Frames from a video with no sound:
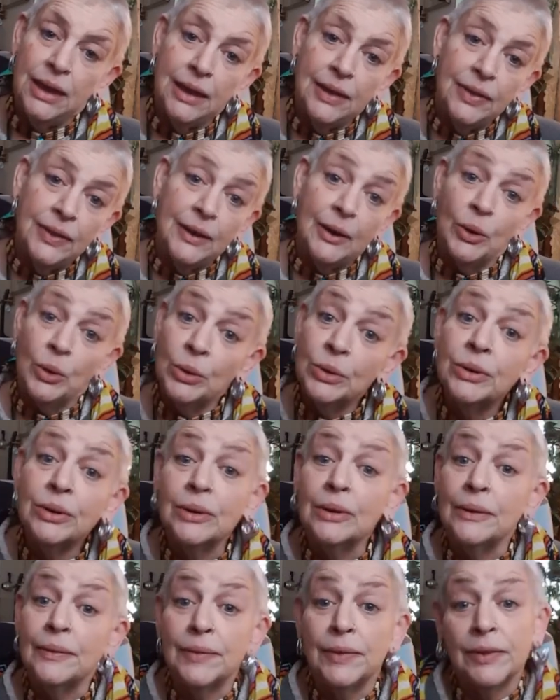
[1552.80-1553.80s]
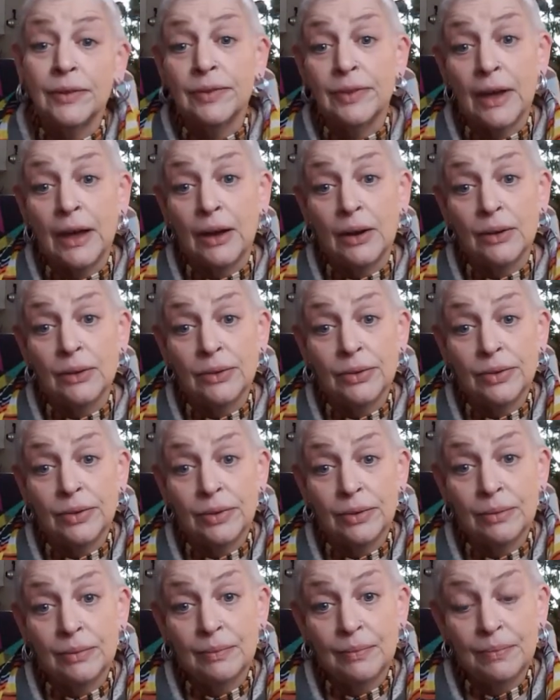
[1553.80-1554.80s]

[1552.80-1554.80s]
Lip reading: And the owner of this house,